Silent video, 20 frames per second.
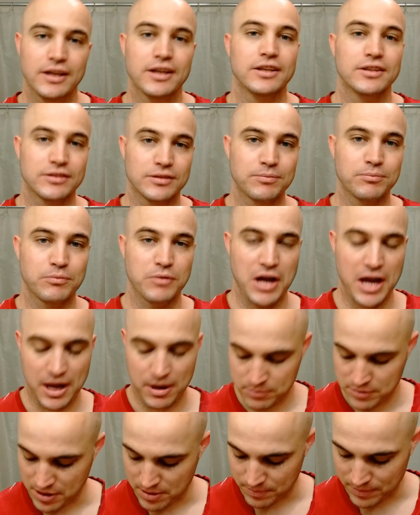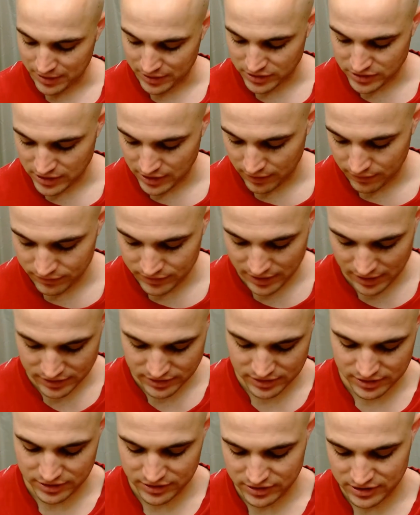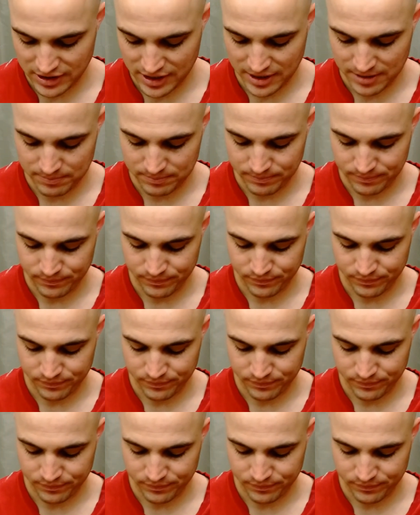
This Kyle Brownman Shaves has this same